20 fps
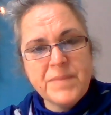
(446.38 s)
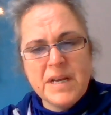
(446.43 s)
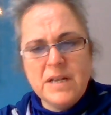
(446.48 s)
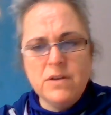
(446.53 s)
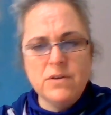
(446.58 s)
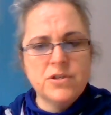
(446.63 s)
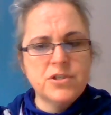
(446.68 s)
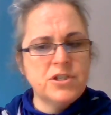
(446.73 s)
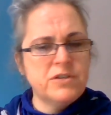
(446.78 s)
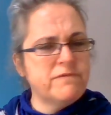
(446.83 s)
I
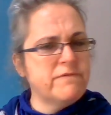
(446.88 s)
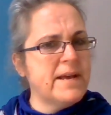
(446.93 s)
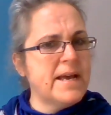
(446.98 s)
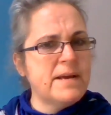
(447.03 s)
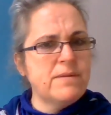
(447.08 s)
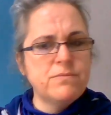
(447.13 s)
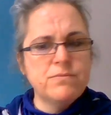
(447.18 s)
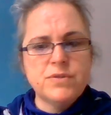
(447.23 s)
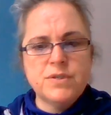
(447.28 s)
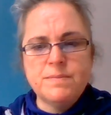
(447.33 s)
looked
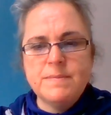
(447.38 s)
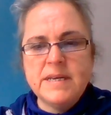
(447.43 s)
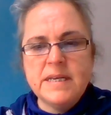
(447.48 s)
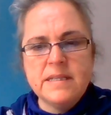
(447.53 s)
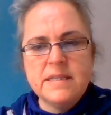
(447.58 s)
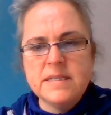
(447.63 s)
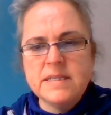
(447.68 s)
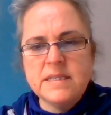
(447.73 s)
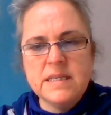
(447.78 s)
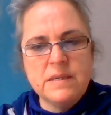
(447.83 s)
around
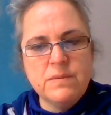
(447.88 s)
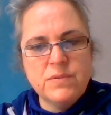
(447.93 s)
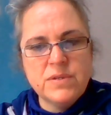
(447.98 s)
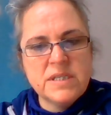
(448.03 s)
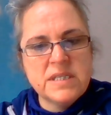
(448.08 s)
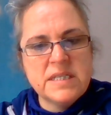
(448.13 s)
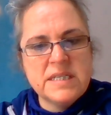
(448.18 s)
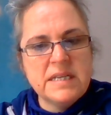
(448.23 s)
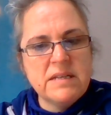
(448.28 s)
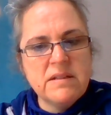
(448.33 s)
me. The sea
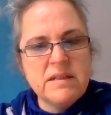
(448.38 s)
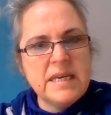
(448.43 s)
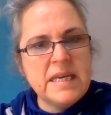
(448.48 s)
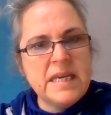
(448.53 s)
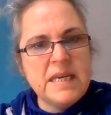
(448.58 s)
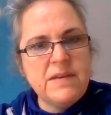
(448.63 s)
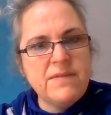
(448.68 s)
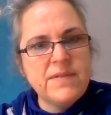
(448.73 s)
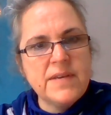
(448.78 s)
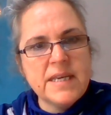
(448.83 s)
was still
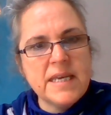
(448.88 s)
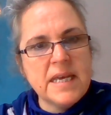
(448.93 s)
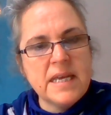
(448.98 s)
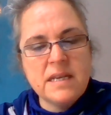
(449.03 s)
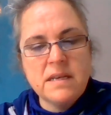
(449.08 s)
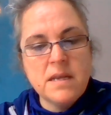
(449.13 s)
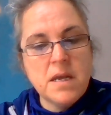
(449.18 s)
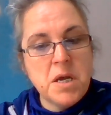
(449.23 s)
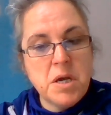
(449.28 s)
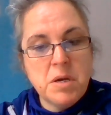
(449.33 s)
heaving
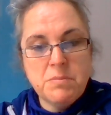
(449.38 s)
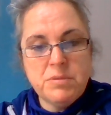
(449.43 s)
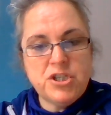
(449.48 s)
in